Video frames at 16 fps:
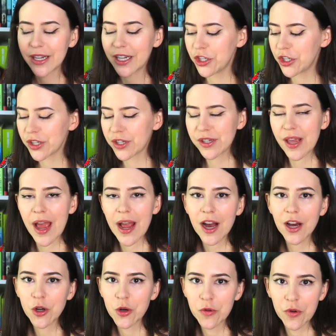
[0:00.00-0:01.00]
It just, I
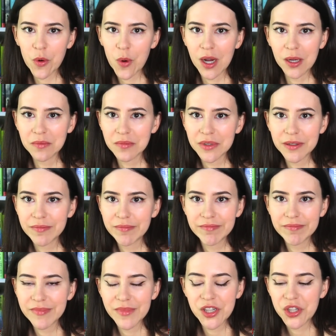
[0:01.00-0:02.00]
got overwhelmed
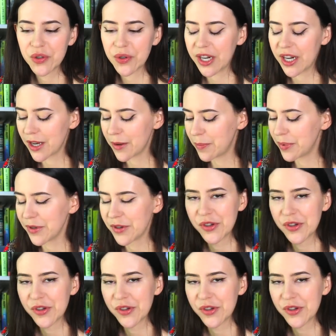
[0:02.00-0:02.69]
straight up.